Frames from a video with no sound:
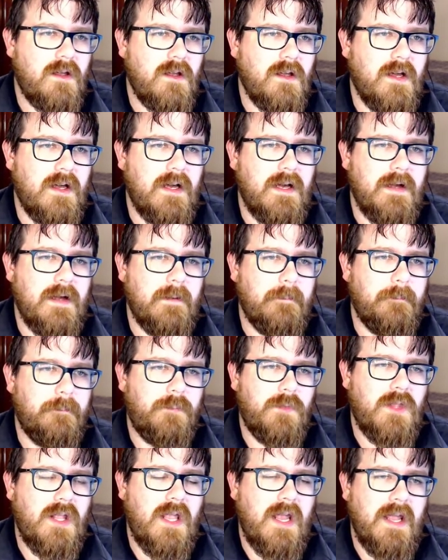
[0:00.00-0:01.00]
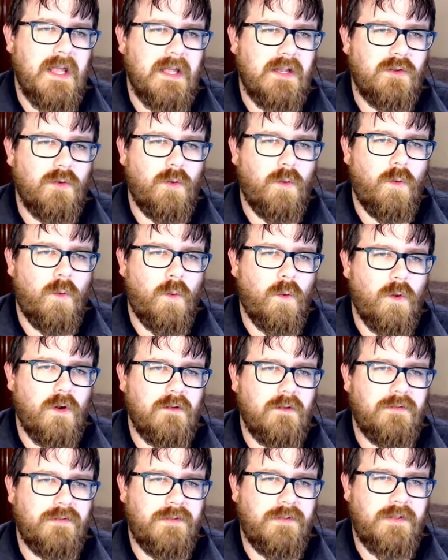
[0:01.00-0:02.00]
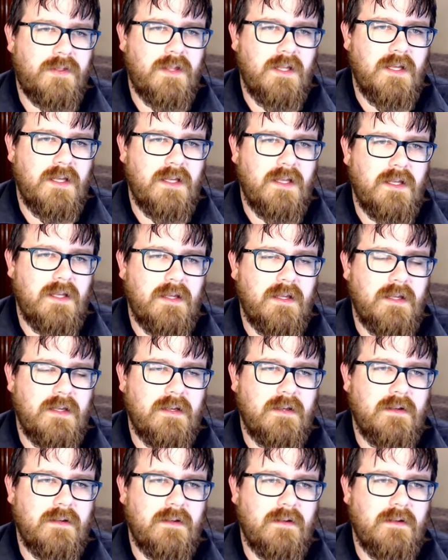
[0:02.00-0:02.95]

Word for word: Um, and all of the